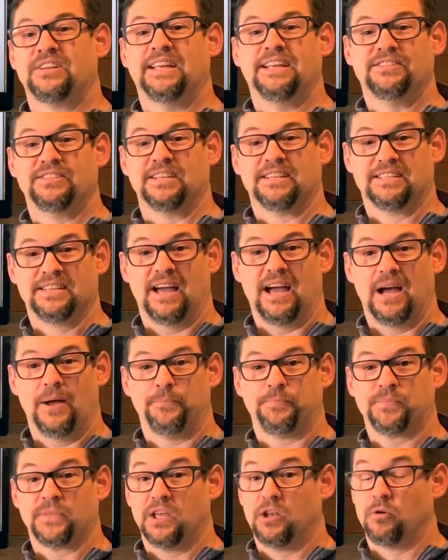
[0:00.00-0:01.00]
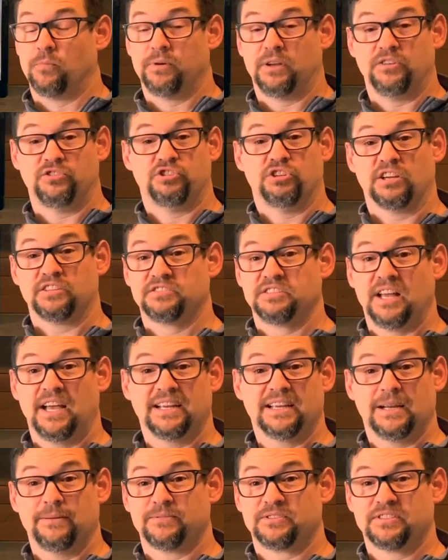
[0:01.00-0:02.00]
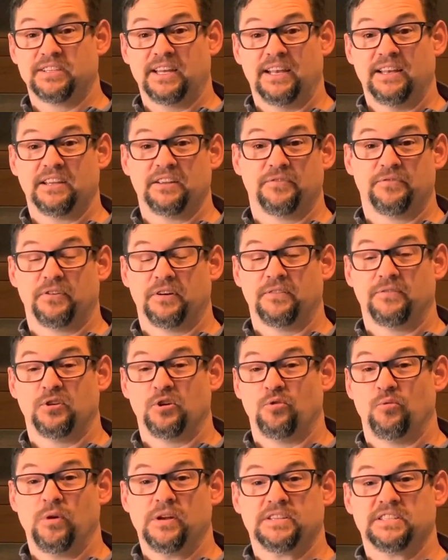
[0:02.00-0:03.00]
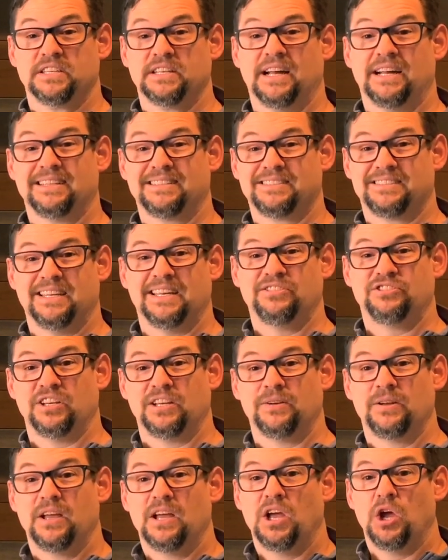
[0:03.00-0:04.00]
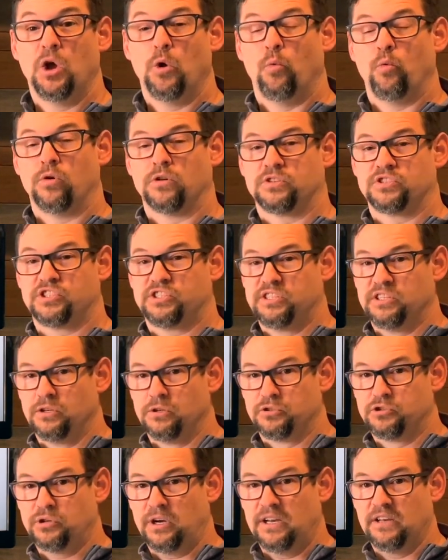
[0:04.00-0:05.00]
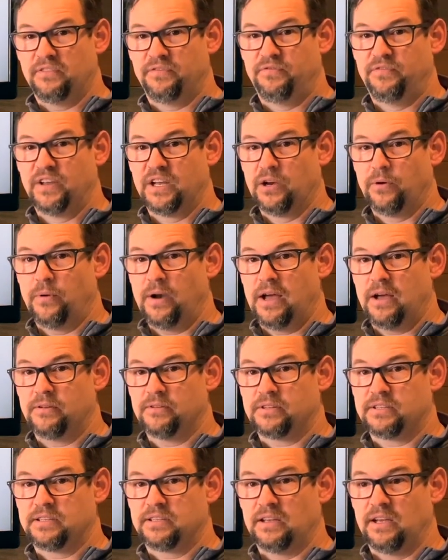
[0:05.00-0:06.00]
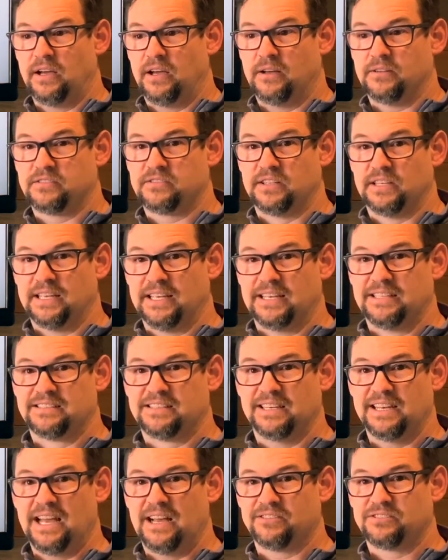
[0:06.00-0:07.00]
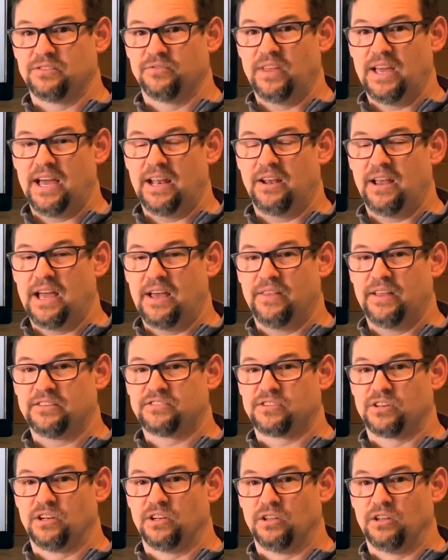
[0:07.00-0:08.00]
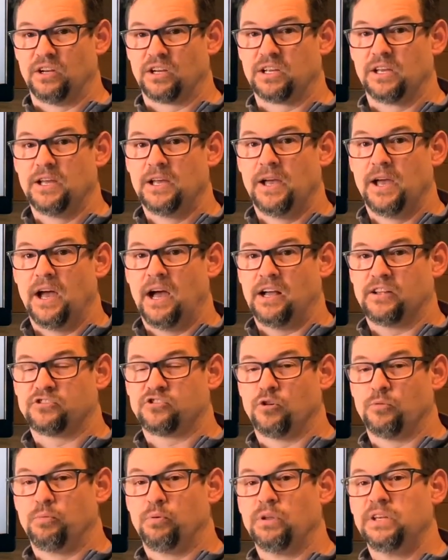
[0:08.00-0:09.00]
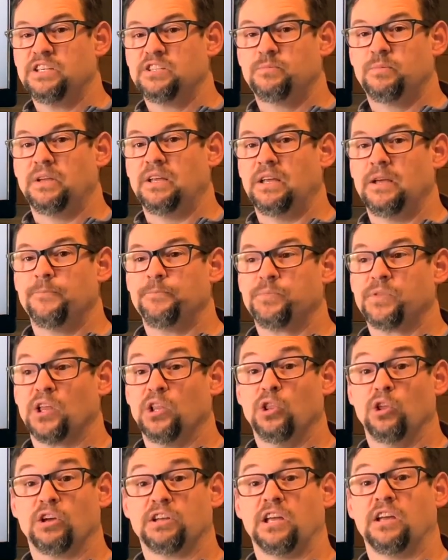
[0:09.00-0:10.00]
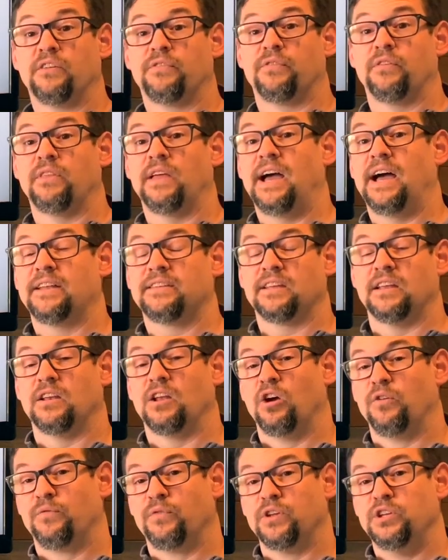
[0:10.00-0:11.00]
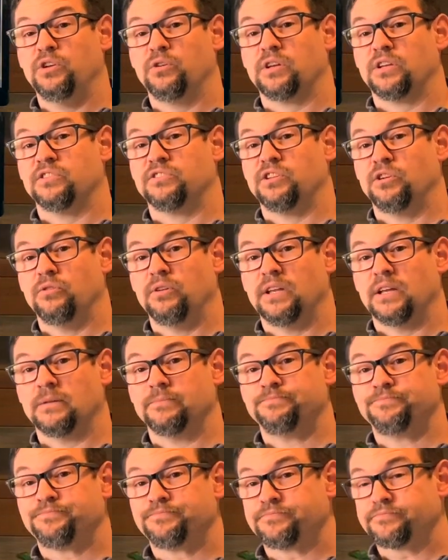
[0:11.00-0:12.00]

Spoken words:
teaching time. It'll be just like I'm standing in front of you on Wednesday nights teaching. We're still trying to figure out the ins and outs of that and how that's going to look. So please be looking for that, and hopefully you can tune in